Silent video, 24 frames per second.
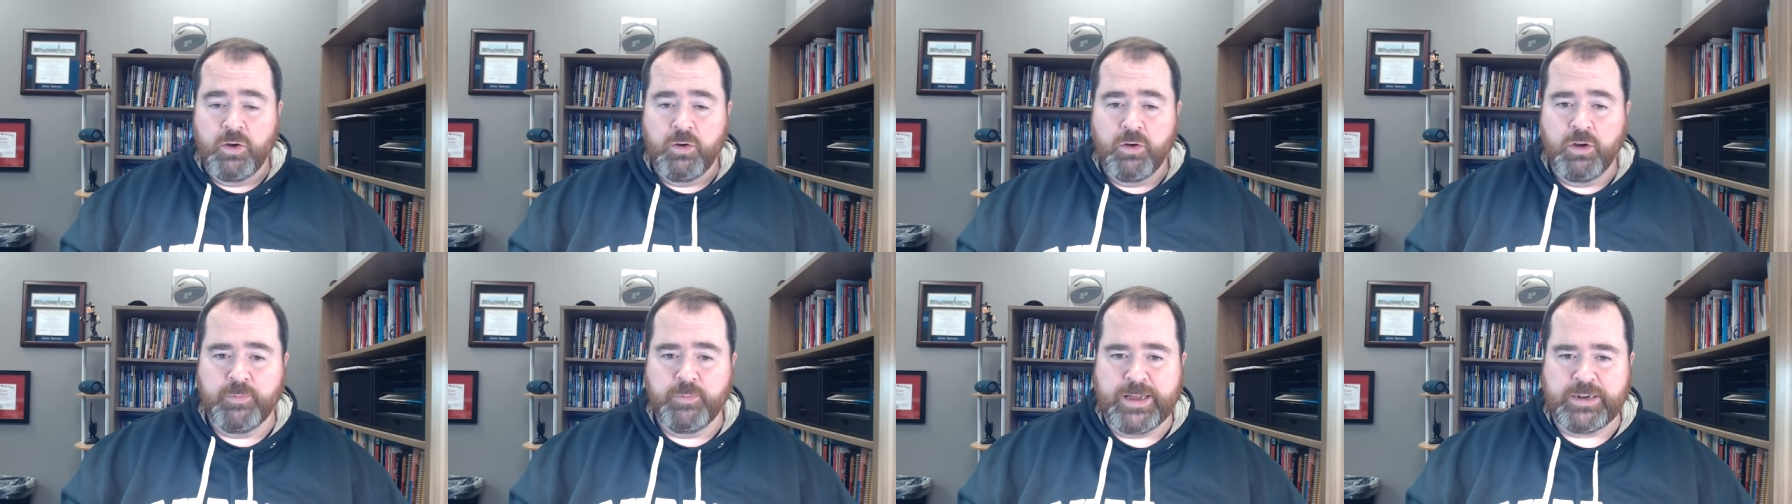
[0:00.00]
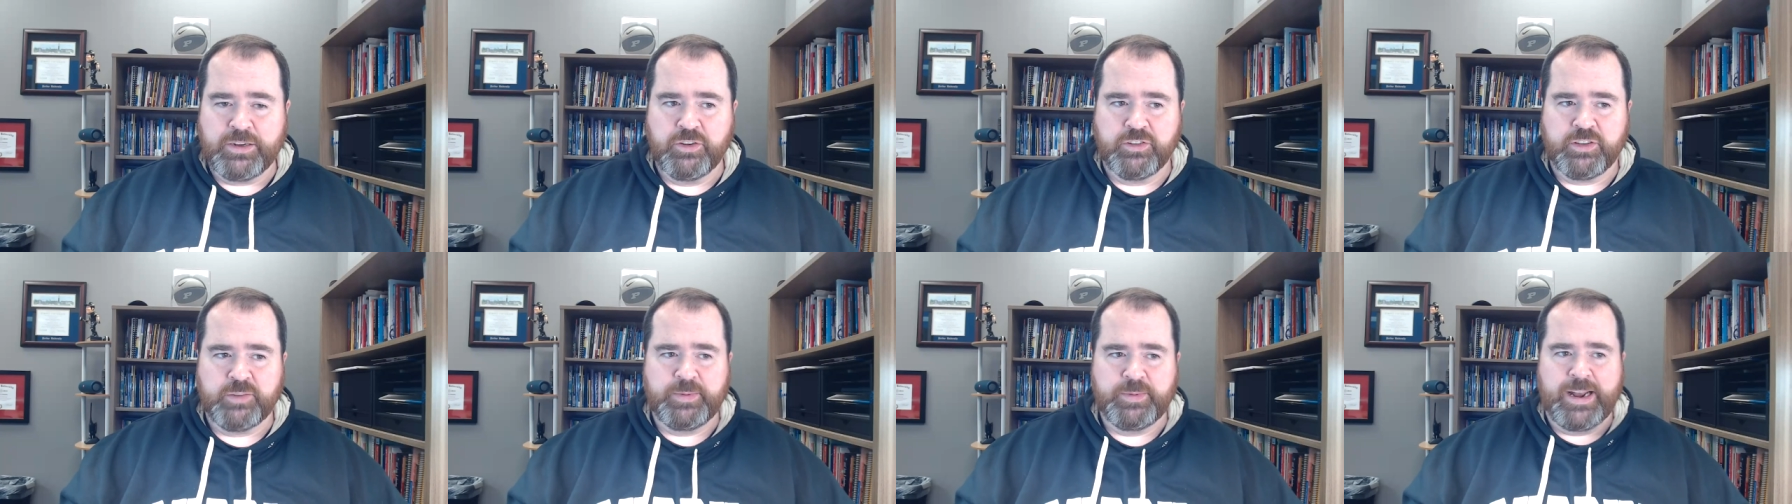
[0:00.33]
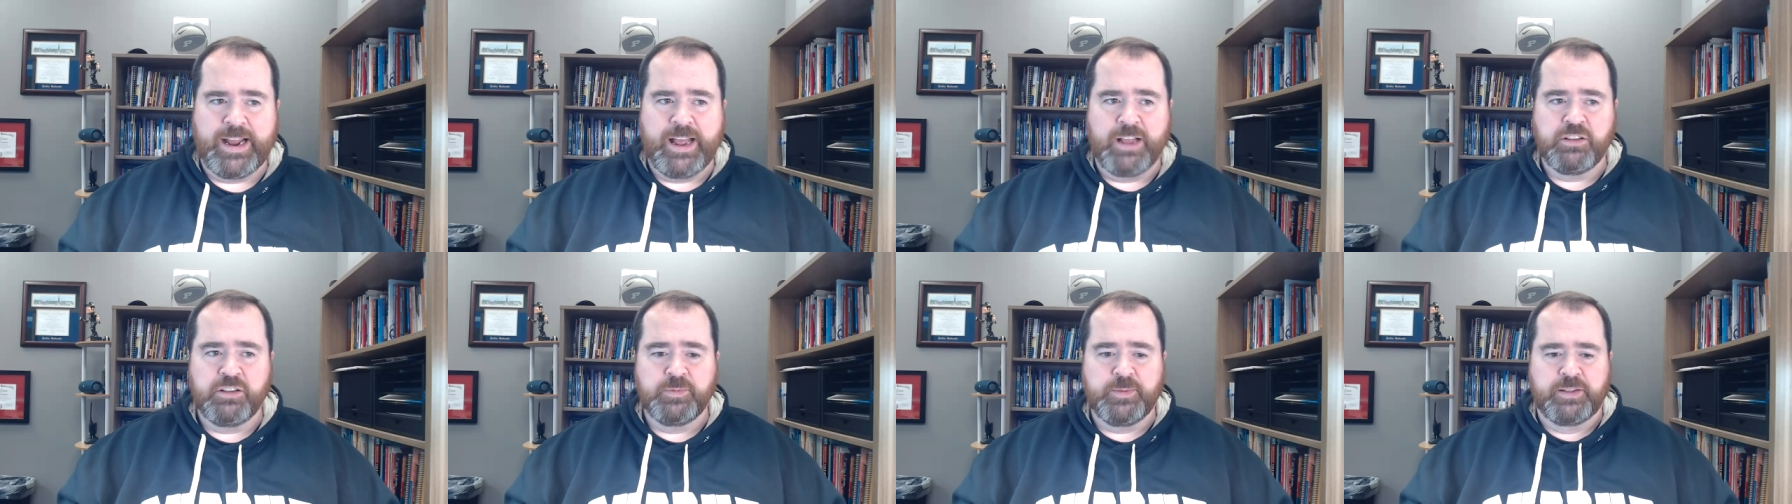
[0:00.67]
Welcome back to some
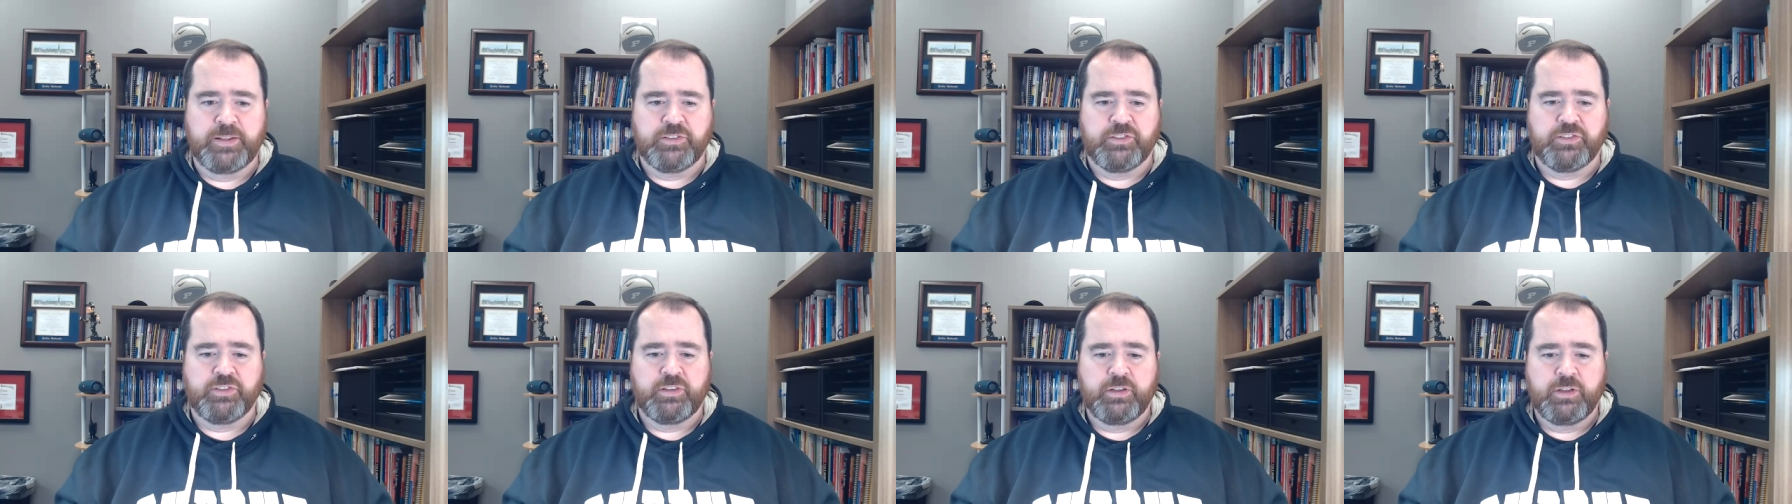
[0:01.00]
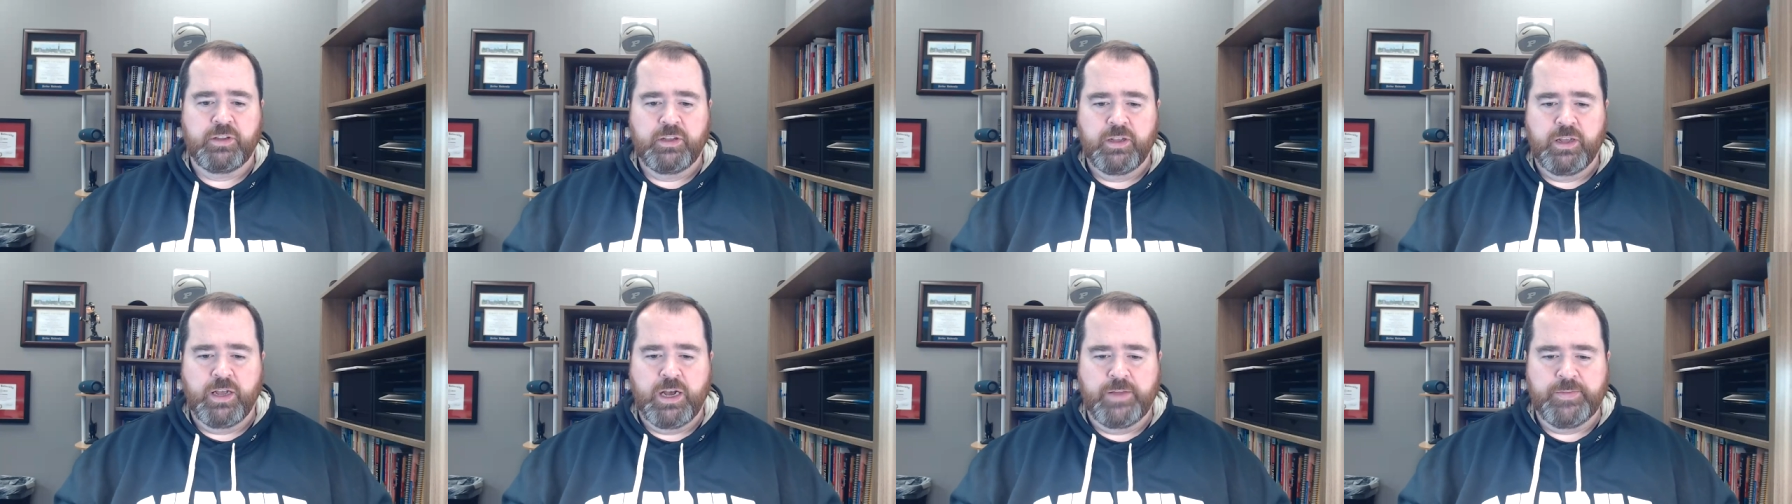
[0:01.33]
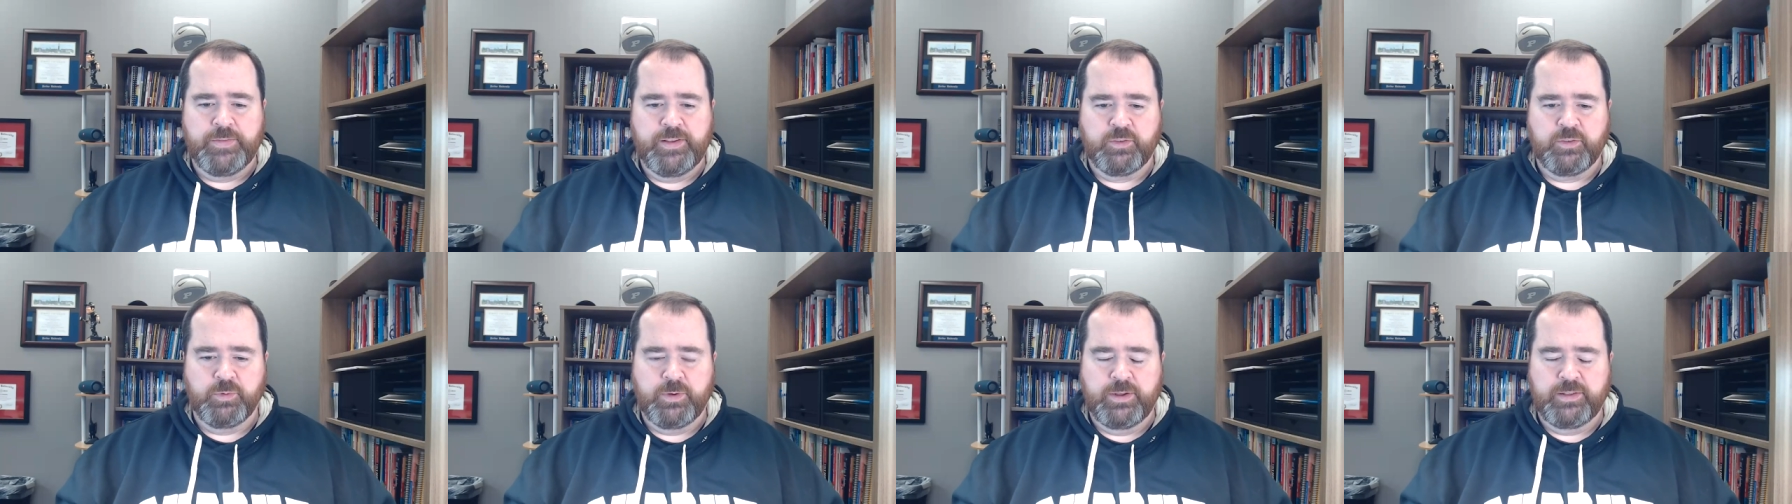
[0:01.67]
announcements on
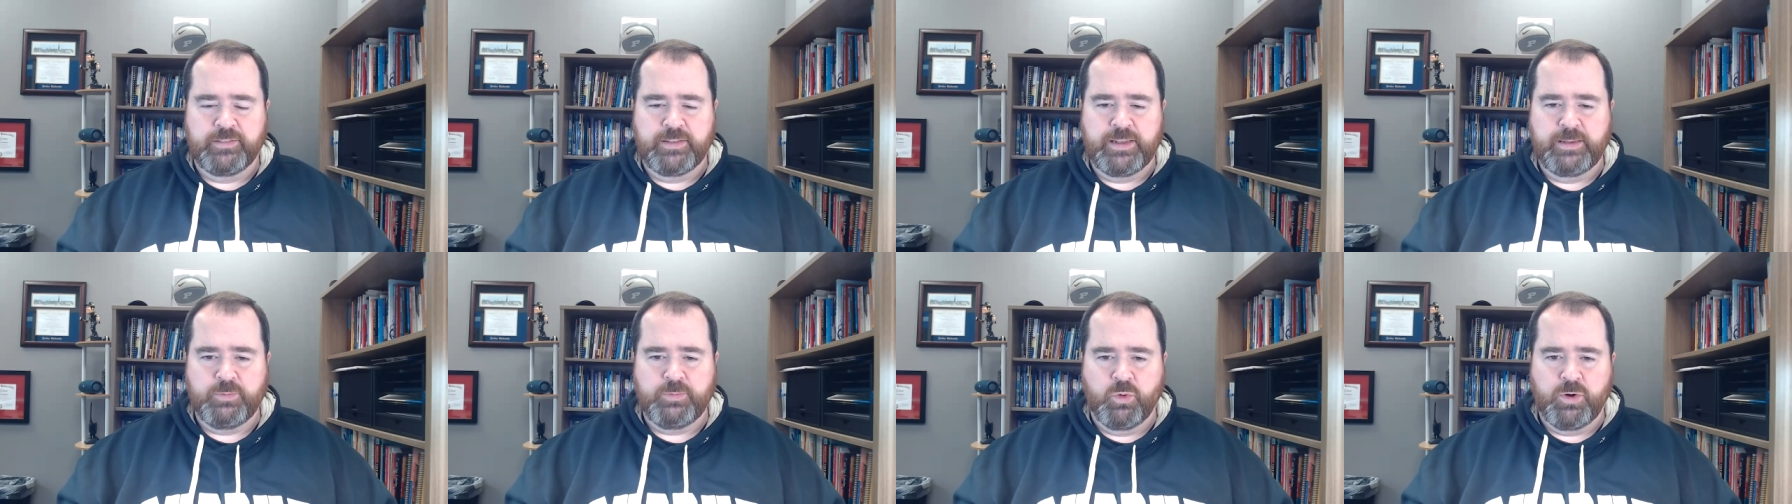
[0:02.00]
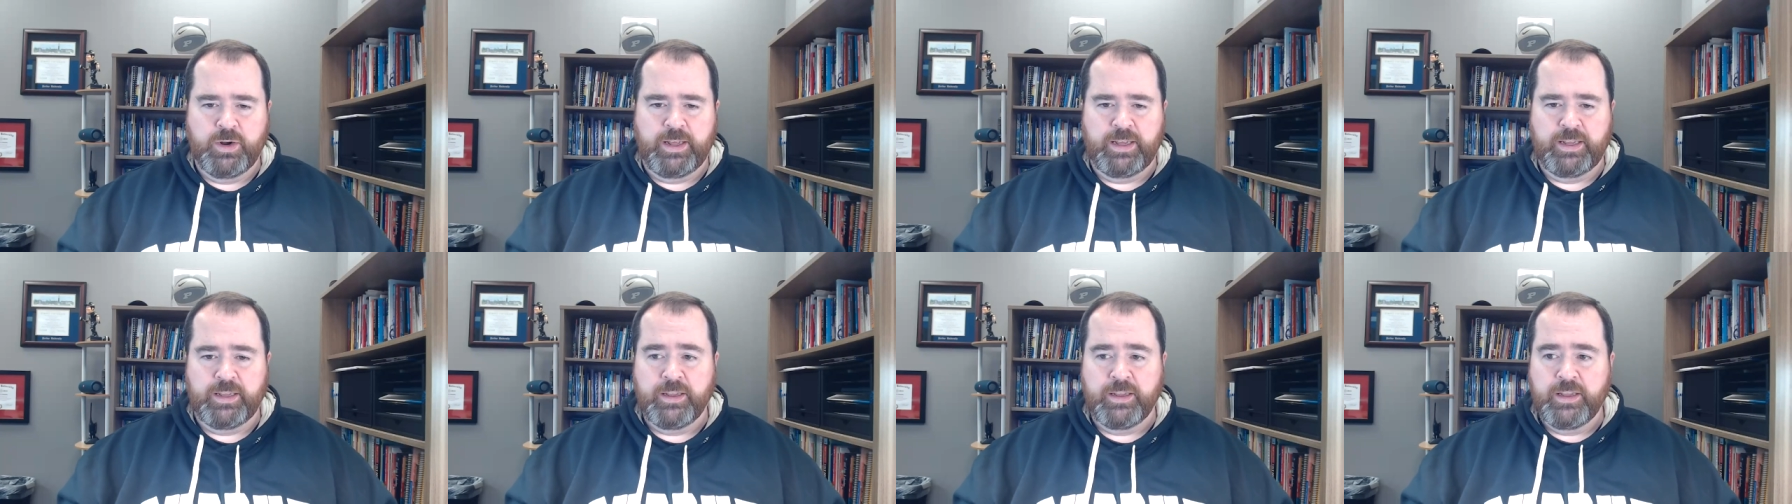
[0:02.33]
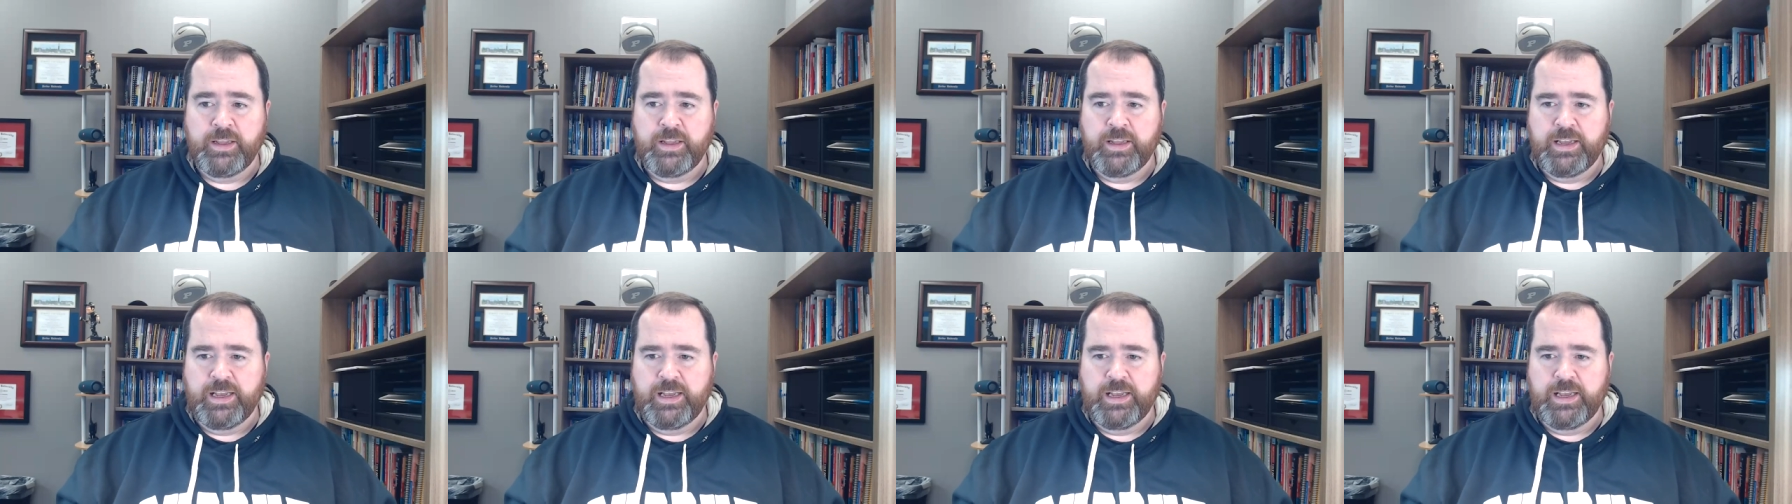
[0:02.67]
this Wednesday morning.